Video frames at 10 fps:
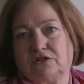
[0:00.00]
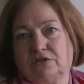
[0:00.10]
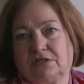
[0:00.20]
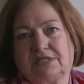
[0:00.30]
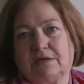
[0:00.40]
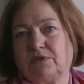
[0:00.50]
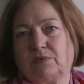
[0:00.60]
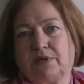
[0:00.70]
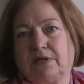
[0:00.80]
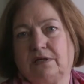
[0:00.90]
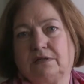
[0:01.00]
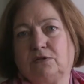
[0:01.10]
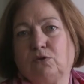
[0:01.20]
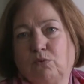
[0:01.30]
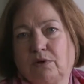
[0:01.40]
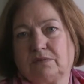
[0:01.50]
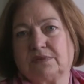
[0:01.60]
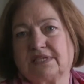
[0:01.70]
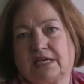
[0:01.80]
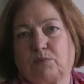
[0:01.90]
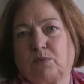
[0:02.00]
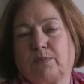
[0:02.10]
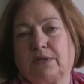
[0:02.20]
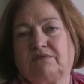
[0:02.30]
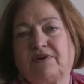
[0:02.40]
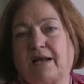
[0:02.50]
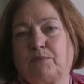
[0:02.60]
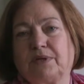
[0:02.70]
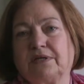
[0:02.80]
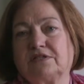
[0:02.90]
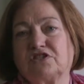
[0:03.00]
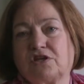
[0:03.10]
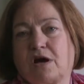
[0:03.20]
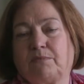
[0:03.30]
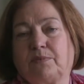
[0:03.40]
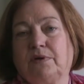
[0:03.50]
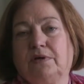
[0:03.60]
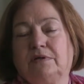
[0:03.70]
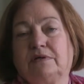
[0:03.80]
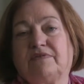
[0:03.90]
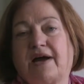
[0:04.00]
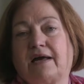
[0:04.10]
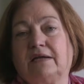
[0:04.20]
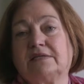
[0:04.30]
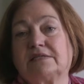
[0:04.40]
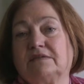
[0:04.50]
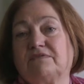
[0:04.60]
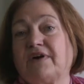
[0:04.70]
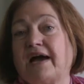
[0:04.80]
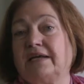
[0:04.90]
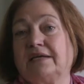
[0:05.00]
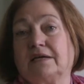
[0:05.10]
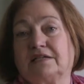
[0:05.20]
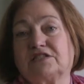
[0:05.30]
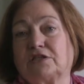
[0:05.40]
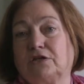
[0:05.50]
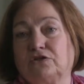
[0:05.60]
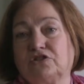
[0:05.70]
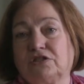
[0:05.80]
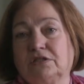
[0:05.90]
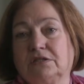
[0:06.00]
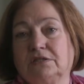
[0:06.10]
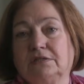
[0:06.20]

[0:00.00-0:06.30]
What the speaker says: It seemed to be no one was capable of helping to stop the violence and finding a solution.